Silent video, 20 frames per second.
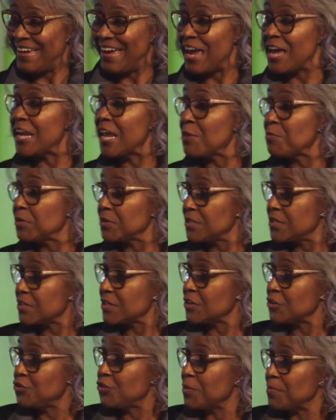And able to
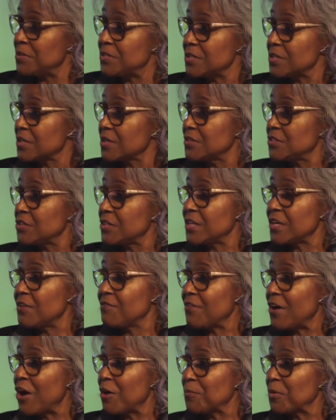contribute to the
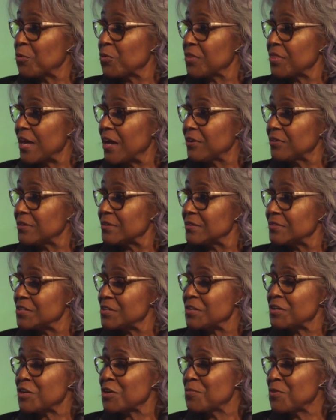environment without,
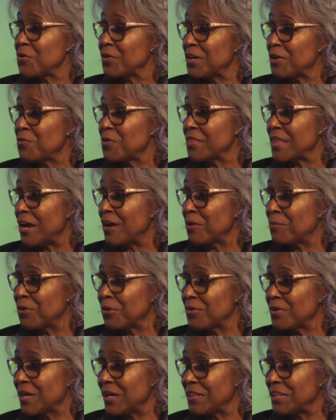to the community without a
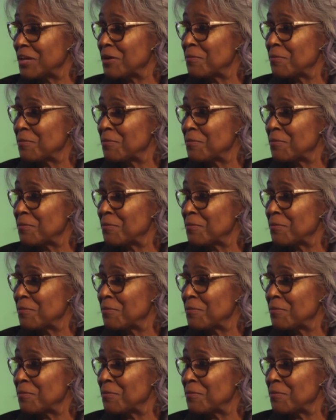burden on